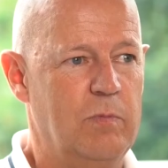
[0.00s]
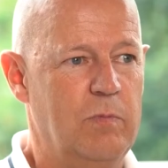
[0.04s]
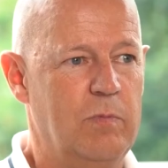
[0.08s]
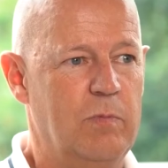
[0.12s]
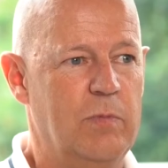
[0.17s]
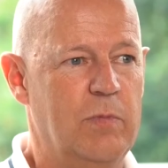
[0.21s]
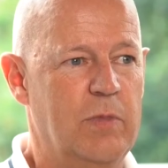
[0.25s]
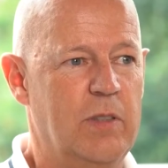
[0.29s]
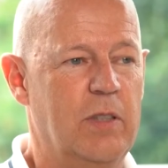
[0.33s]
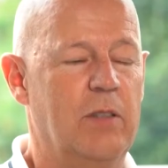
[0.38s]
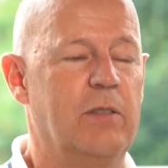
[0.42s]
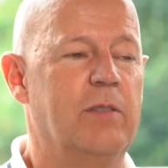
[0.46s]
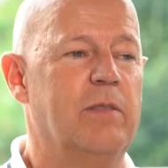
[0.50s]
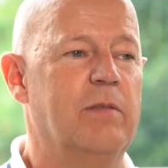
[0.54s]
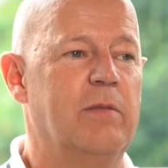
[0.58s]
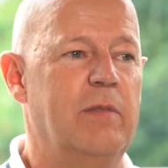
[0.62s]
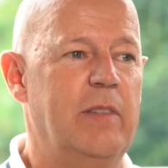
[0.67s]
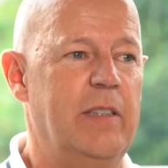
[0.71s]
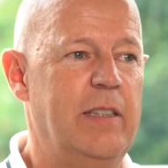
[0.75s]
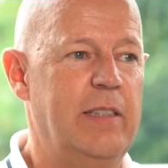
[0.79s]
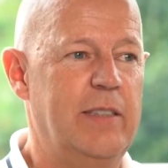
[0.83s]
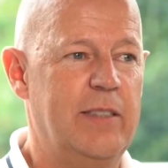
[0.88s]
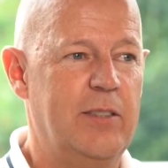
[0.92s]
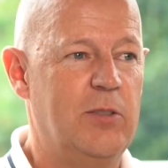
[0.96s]
So
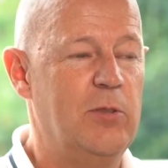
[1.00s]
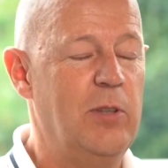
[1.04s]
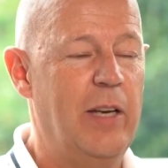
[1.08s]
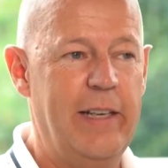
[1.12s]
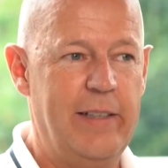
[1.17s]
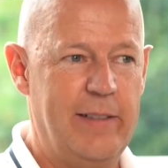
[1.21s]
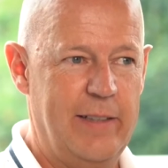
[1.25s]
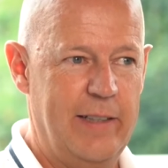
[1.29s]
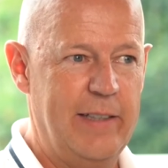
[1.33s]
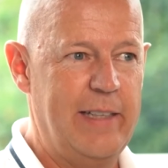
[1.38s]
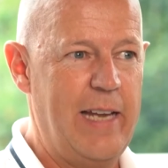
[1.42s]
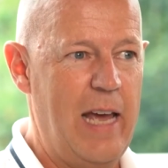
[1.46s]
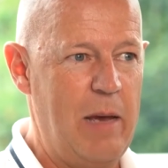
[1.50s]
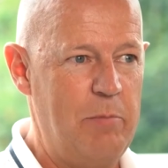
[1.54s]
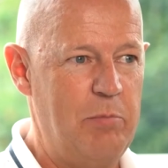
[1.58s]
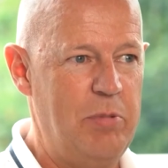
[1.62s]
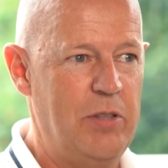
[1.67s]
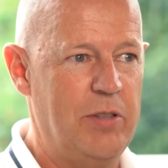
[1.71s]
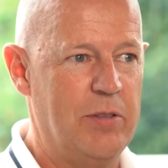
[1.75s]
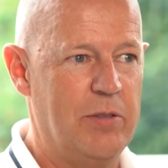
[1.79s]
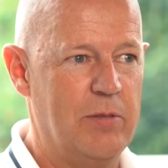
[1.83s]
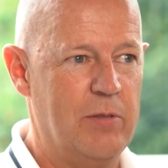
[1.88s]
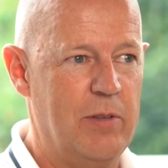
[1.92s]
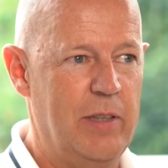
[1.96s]
it's too late, it
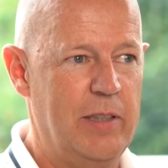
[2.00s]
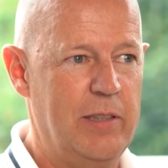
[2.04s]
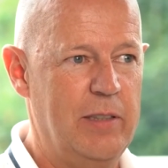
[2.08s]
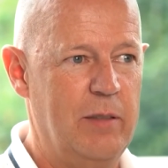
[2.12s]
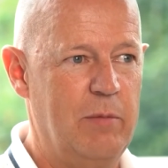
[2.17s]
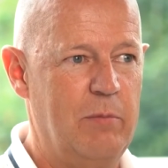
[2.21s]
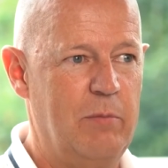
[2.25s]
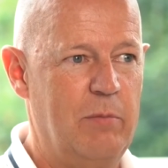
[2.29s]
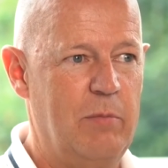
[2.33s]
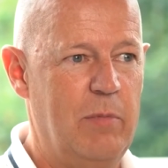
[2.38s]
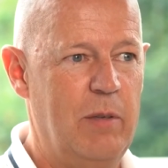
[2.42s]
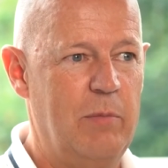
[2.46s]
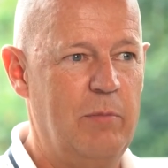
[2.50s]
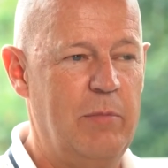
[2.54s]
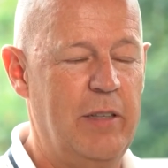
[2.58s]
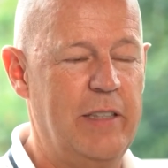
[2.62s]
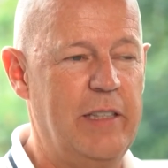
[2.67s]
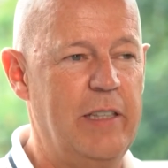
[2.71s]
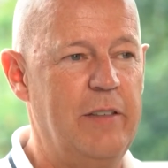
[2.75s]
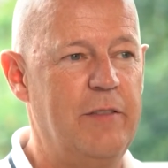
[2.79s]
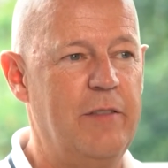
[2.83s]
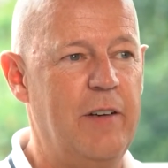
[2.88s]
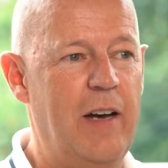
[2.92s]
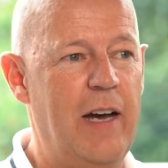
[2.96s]
happened, right? But
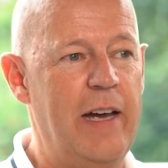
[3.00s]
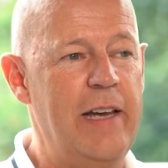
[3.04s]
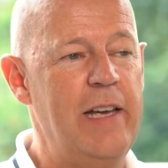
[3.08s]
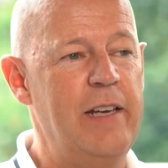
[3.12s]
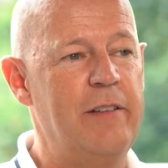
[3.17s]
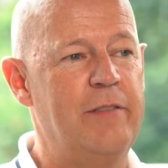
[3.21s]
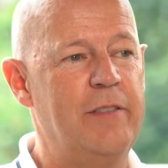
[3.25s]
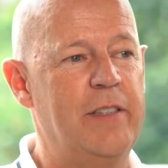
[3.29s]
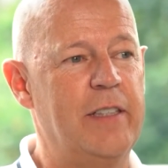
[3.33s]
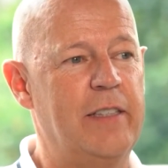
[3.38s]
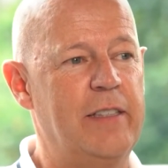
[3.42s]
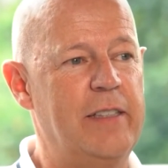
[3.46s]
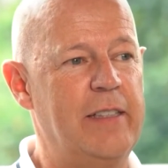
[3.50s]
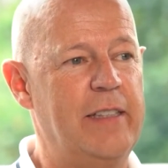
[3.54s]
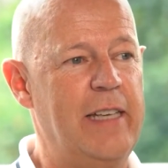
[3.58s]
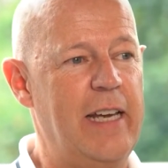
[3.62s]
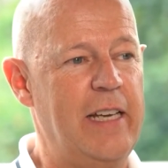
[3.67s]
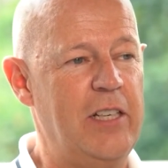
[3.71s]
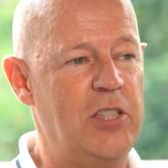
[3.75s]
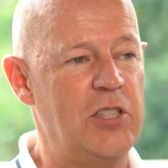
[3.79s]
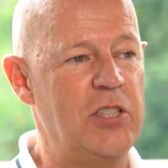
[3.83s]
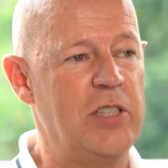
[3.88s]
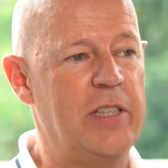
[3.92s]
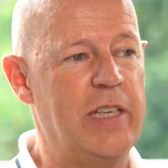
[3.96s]
if I have the
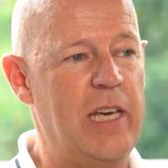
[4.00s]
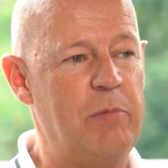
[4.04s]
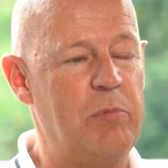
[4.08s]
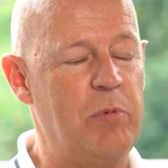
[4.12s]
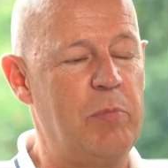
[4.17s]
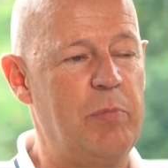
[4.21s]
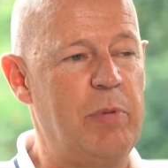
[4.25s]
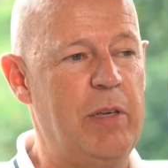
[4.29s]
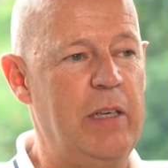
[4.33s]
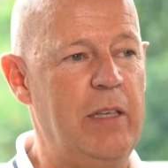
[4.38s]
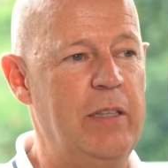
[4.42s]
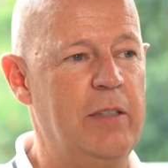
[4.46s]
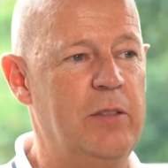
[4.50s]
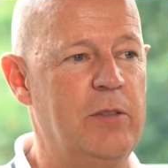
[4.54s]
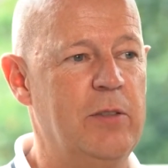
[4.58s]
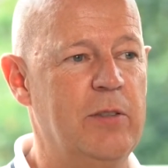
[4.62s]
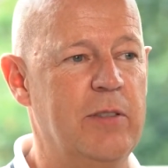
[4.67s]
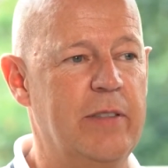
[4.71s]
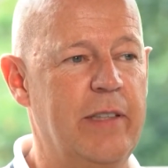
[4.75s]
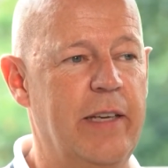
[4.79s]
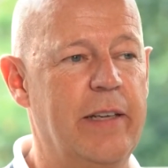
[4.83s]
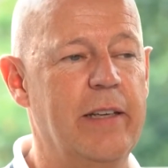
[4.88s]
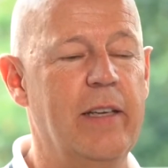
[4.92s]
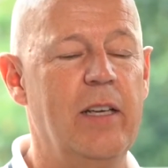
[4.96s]
detection capability to
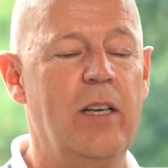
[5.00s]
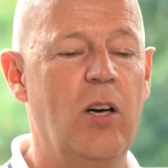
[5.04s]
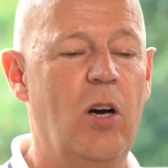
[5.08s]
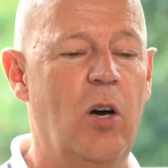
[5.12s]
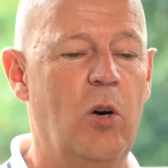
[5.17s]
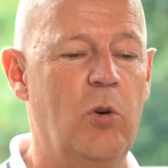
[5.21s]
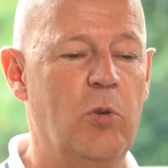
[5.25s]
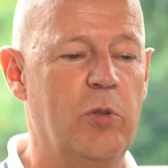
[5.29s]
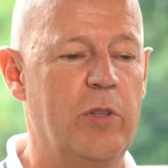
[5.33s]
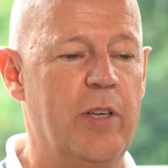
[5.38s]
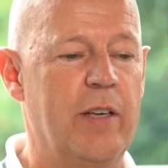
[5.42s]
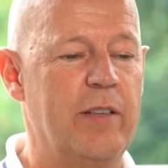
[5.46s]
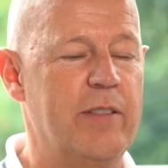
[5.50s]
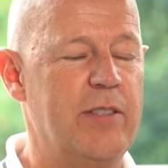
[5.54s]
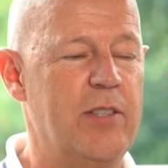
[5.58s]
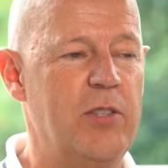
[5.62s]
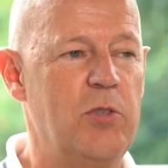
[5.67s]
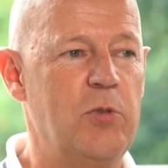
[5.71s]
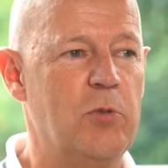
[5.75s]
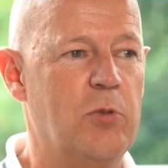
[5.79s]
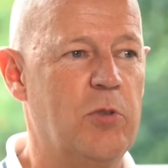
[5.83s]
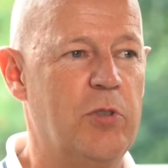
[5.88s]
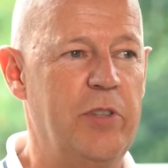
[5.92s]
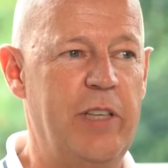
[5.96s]
say, oh, there's a
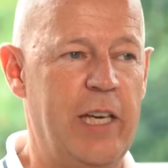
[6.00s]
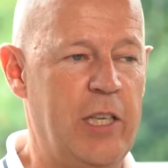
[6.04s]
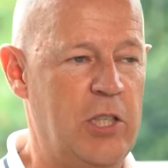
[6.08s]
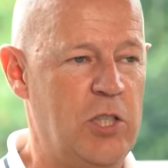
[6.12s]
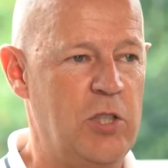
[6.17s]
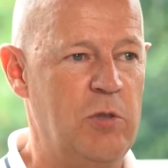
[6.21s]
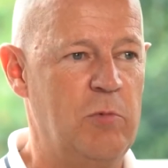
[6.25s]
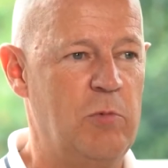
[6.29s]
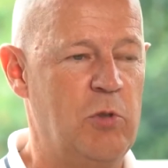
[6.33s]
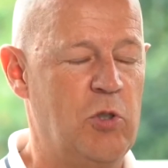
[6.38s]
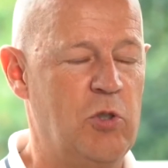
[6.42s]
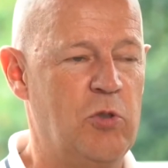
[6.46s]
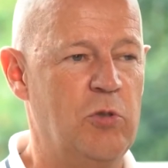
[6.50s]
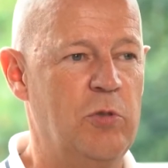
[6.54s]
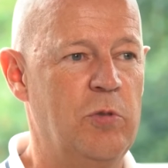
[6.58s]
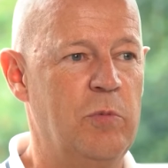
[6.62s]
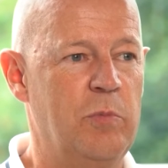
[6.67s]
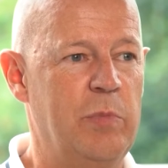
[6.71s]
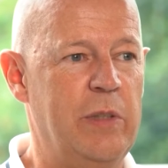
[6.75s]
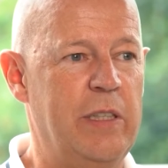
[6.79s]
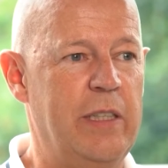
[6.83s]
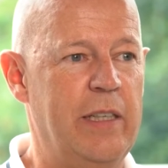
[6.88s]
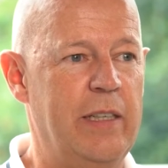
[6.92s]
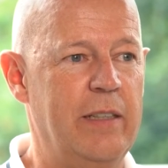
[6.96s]
new connection which shouldn't
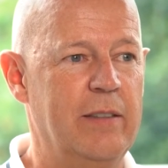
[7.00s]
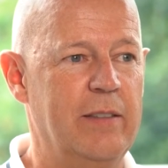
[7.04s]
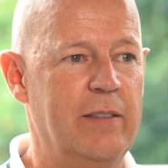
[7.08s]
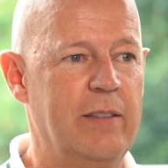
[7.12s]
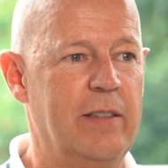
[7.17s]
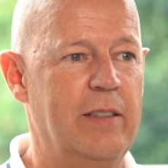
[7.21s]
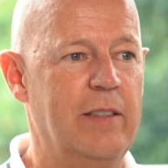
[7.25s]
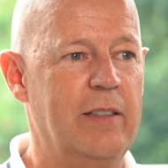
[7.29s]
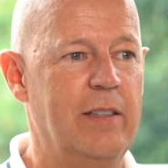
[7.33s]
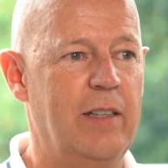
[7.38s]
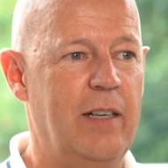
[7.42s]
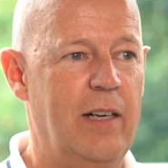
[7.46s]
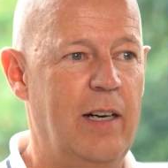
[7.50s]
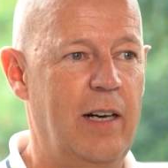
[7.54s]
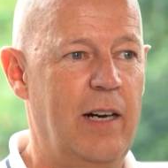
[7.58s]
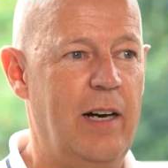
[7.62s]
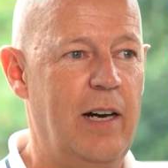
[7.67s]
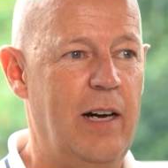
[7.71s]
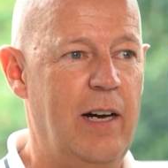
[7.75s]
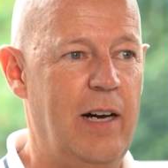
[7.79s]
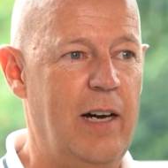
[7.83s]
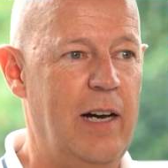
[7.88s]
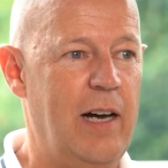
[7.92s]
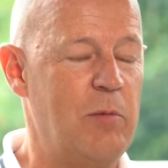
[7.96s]
be there,
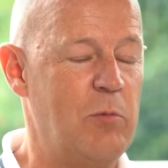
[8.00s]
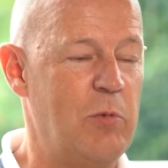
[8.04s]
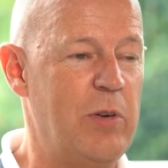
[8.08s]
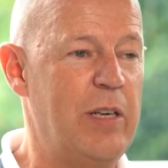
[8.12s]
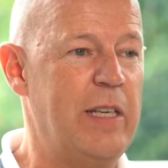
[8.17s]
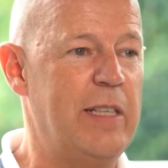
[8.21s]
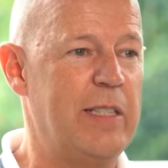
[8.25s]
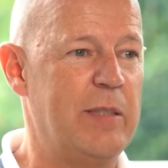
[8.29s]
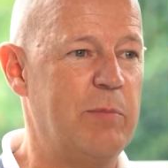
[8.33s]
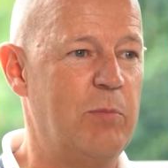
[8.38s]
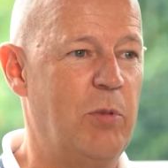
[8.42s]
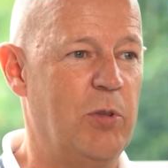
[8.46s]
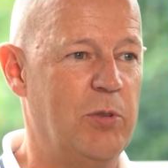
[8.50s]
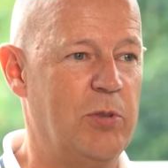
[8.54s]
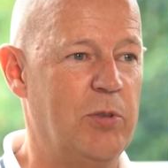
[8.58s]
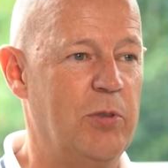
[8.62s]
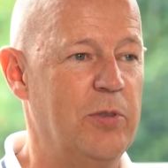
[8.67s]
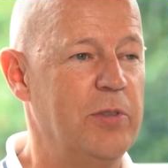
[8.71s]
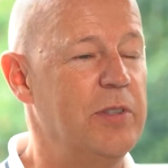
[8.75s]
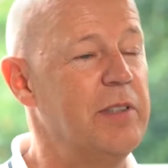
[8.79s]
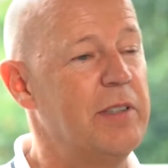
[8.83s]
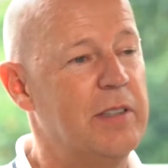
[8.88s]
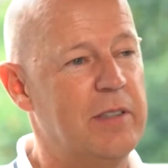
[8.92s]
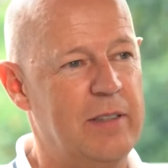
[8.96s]
I'm really spot
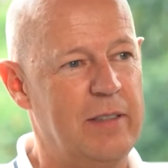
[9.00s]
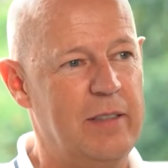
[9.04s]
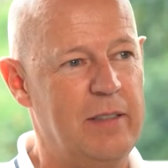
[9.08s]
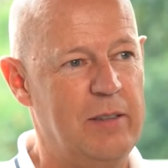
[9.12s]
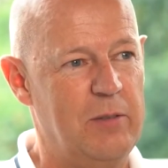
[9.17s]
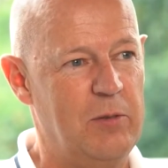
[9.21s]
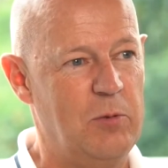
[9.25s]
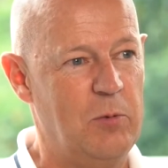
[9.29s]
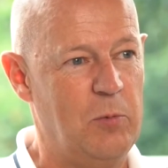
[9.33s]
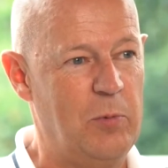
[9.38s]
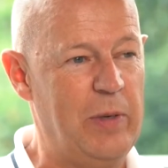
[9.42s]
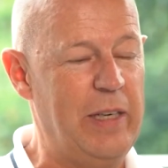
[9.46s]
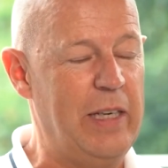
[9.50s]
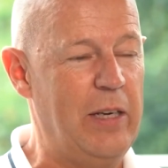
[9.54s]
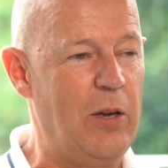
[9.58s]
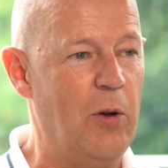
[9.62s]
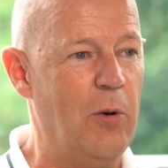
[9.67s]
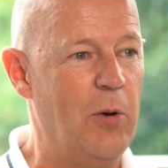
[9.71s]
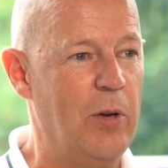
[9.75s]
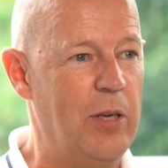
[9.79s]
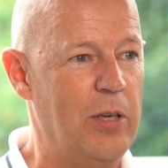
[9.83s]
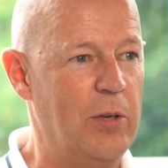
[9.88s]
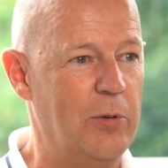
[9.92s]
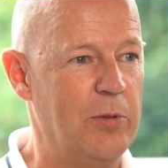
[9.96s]
on and really
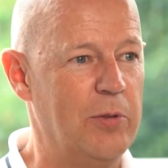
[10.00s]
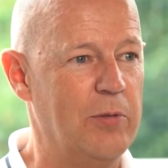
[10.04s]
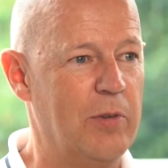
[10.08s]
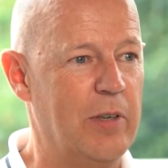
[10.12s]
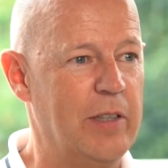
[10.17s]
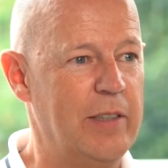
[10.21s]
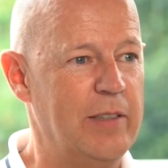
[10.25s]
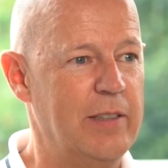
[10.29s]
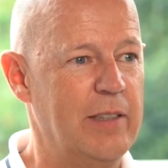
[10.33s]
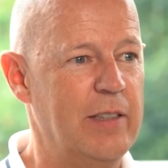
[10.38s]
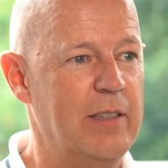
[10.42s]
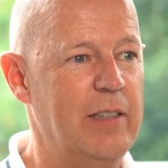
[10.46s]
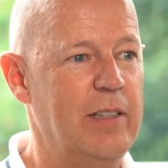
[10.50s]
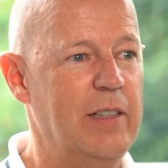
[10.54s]
early on, right?